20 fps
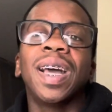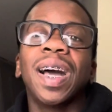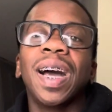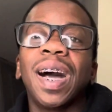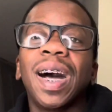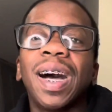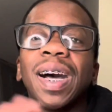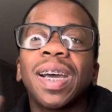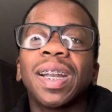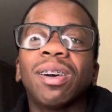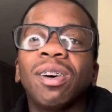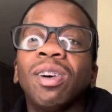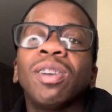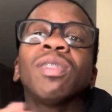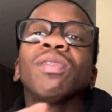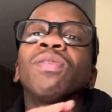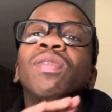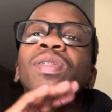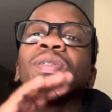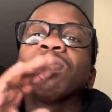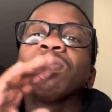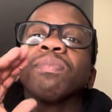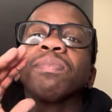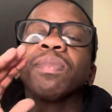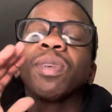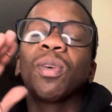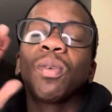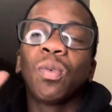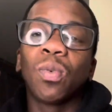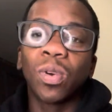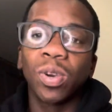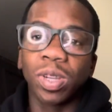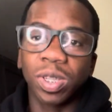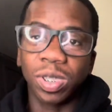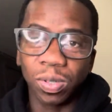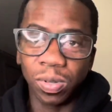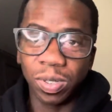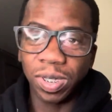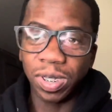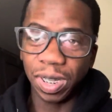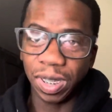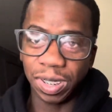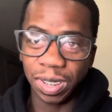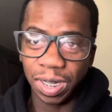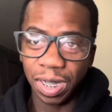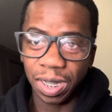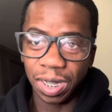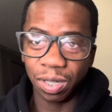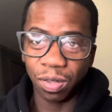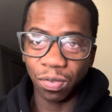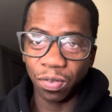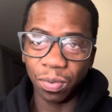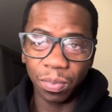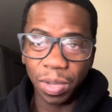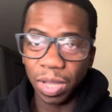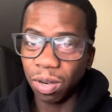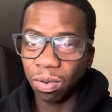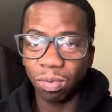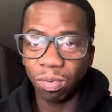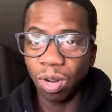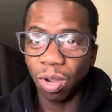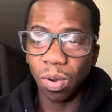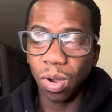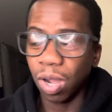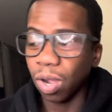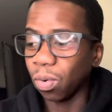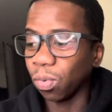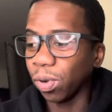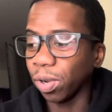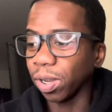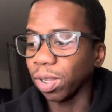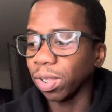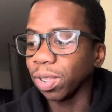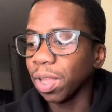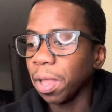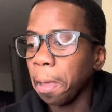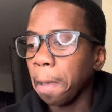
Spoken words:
how the algorithm works on TikTok. You feel me? I don't know how it works.